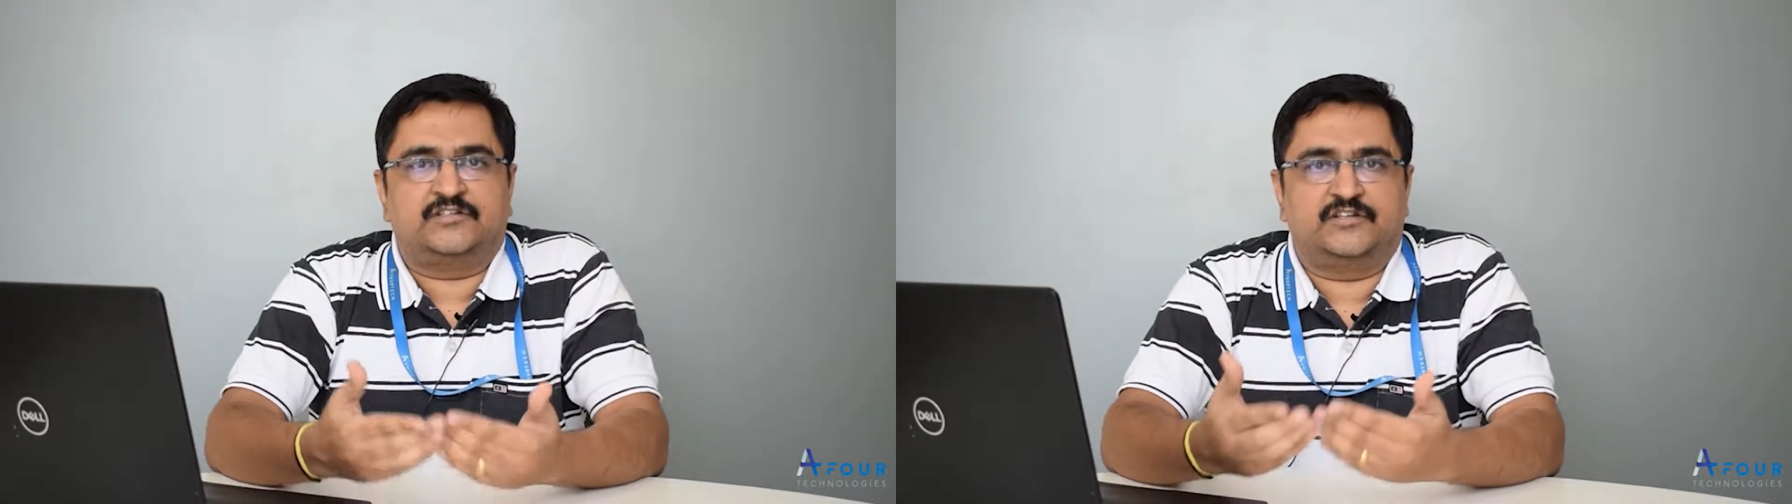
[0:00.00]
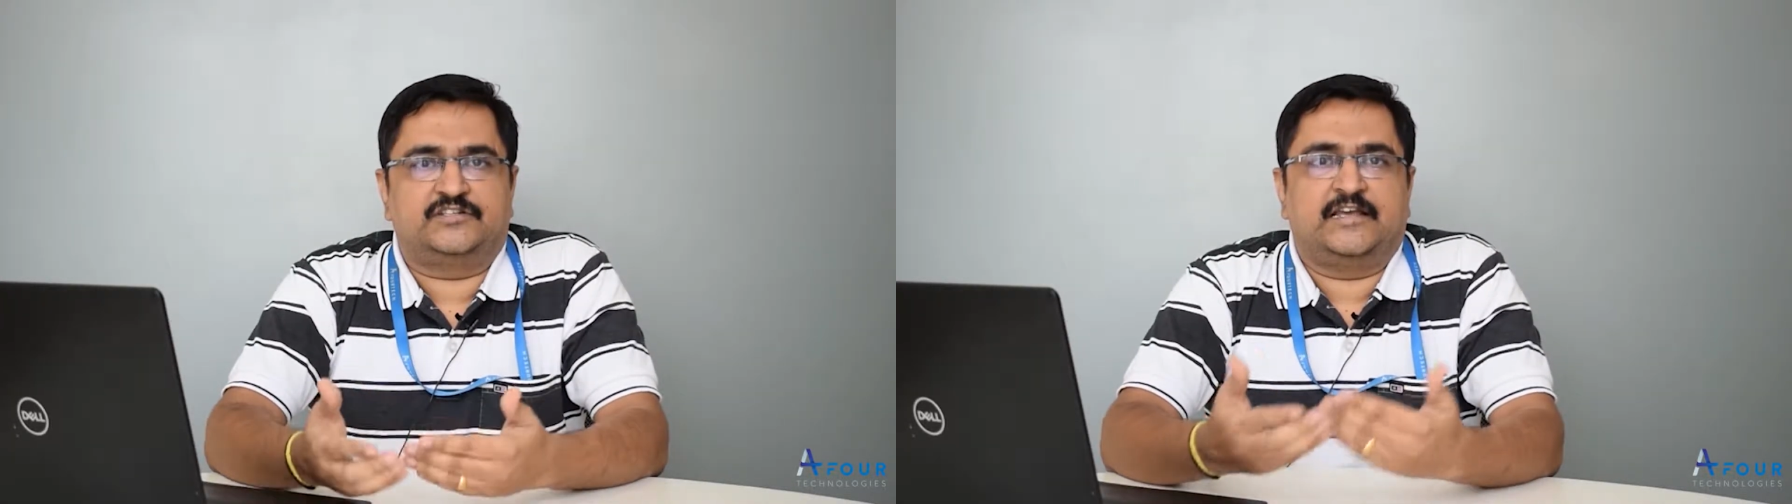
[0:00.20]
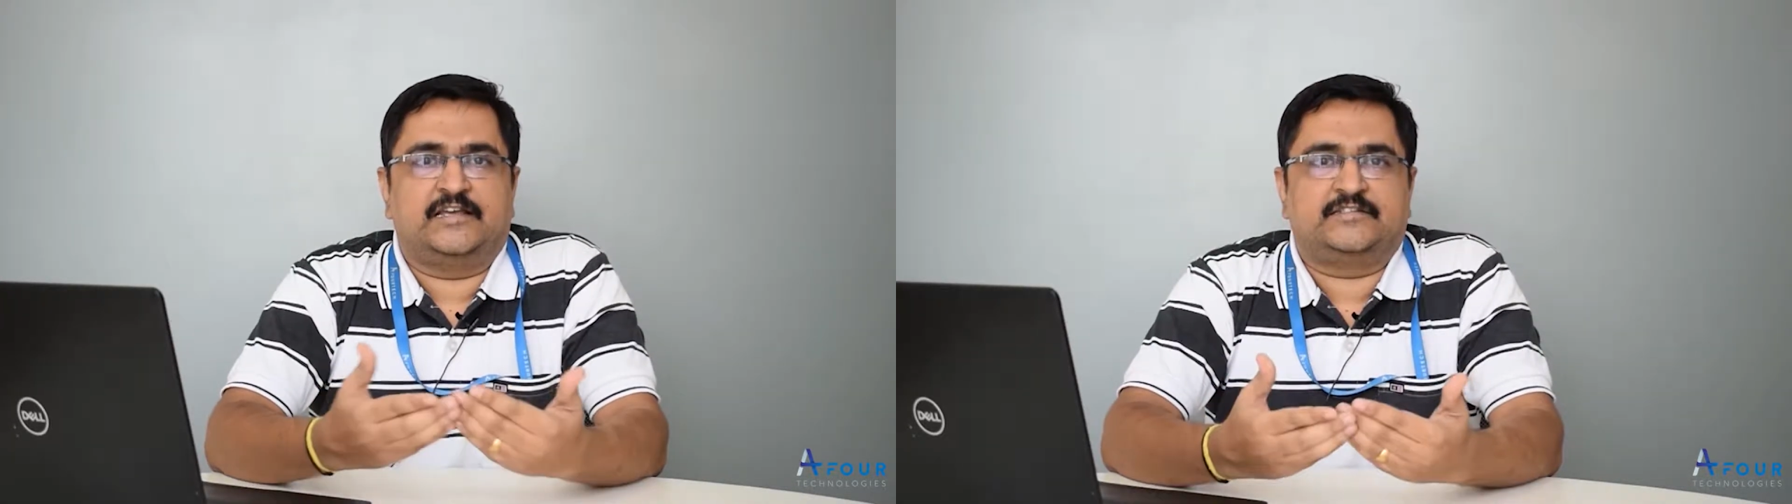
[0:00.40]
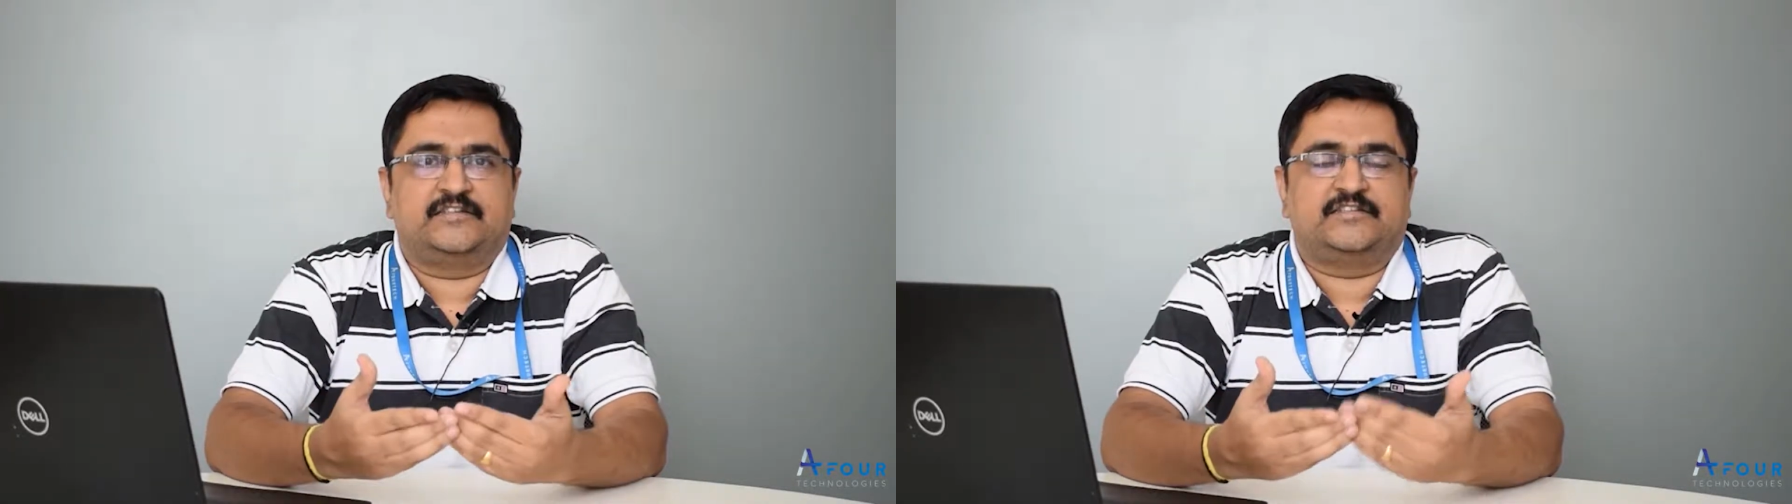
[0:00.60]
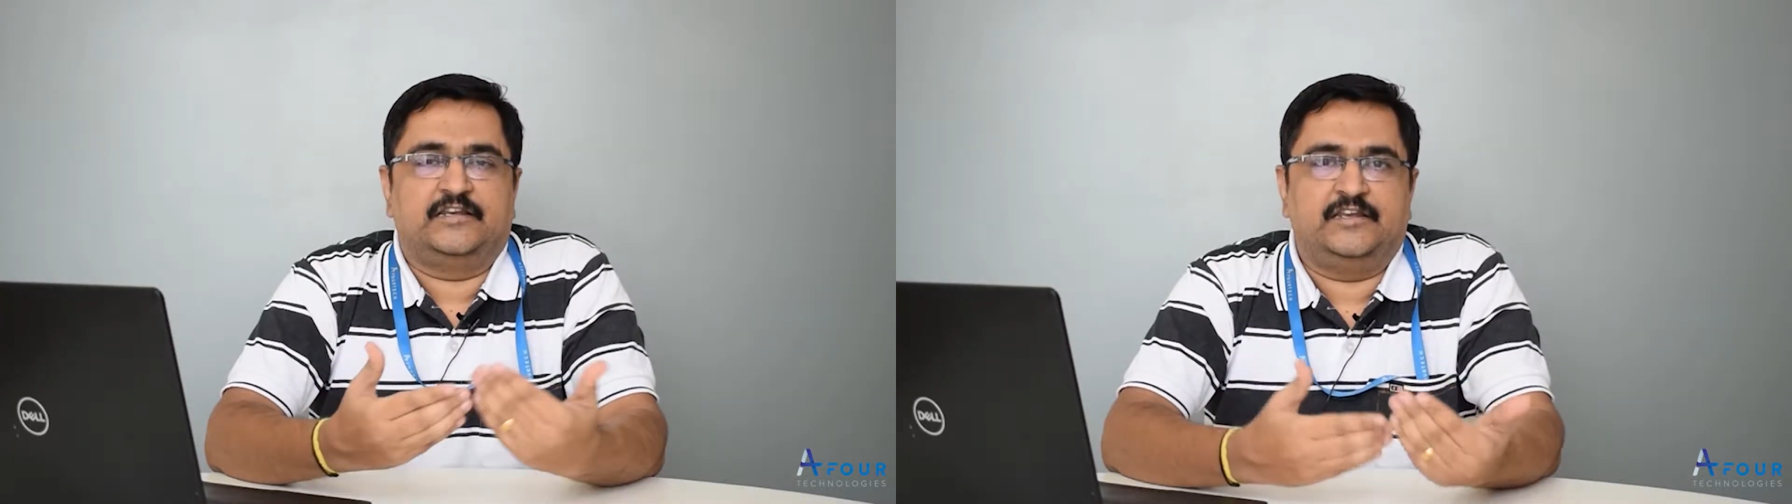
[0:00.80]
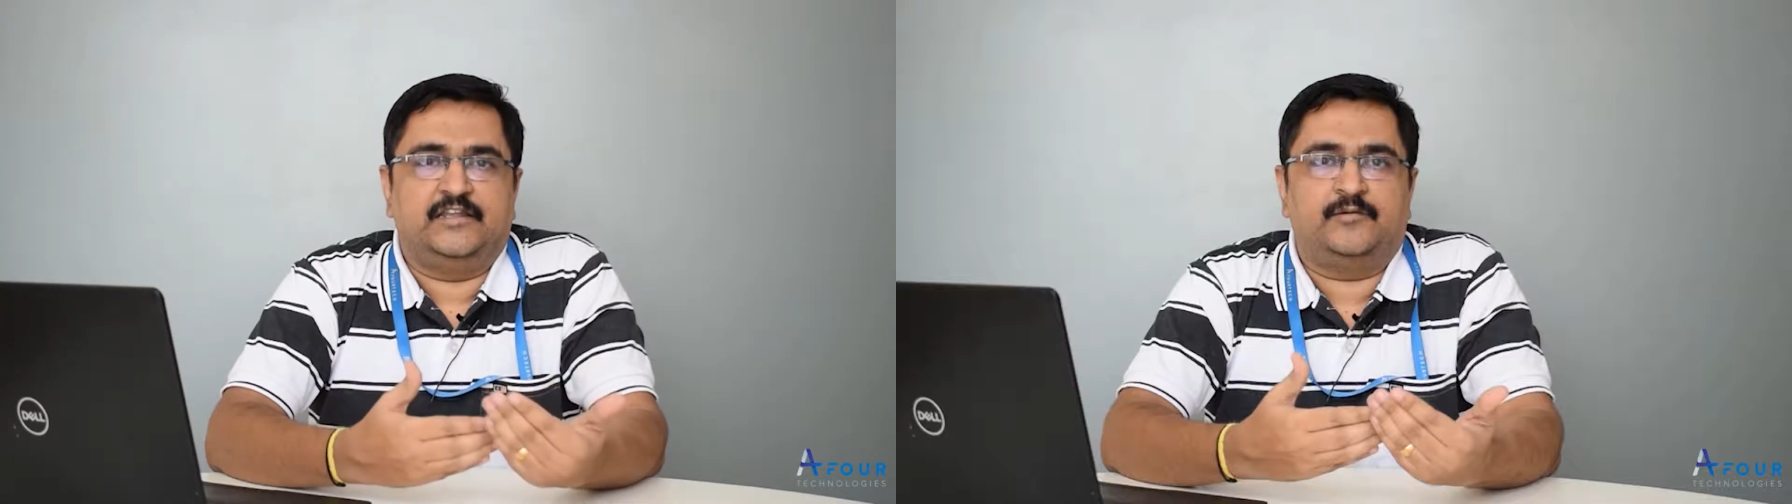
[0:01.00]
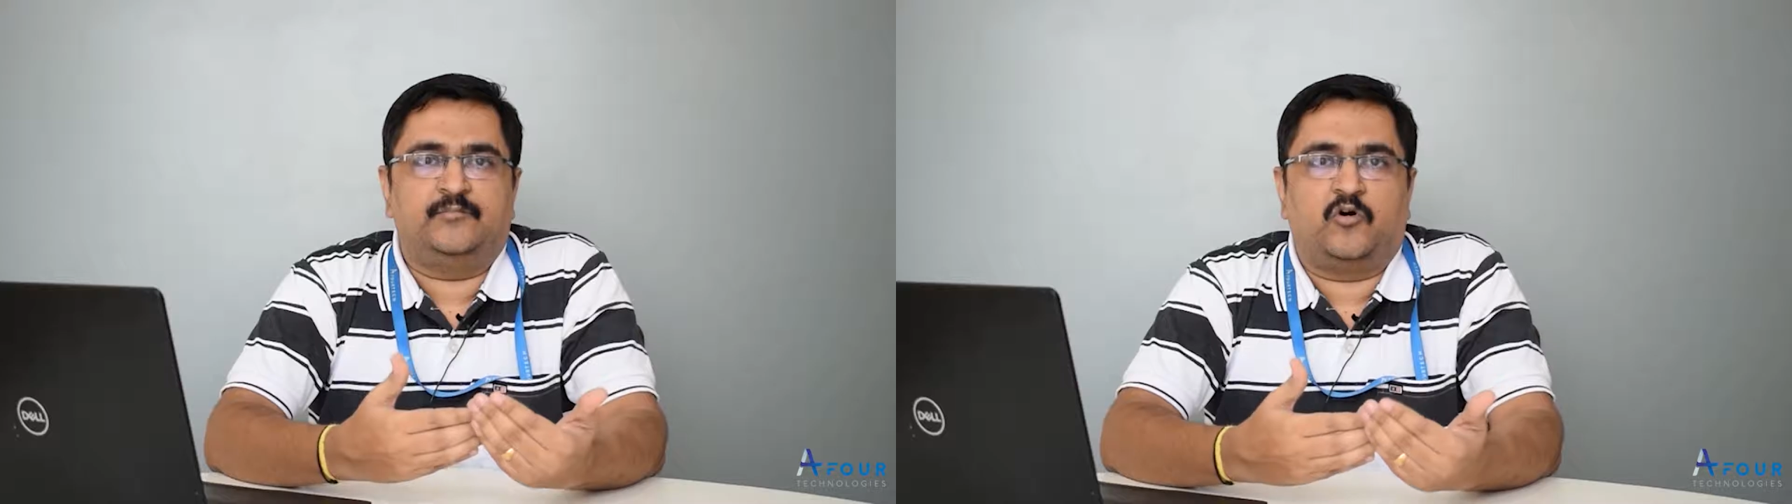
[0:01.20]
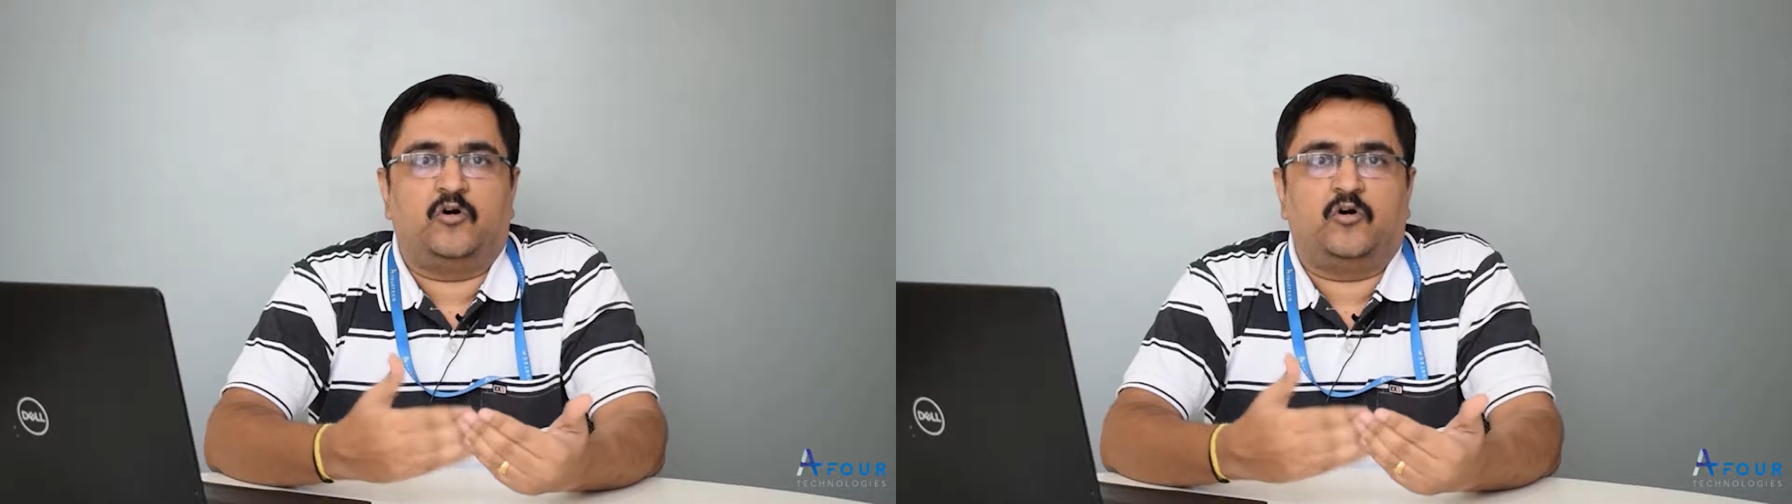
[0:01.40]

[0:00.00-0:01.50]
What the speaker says: such as Selenium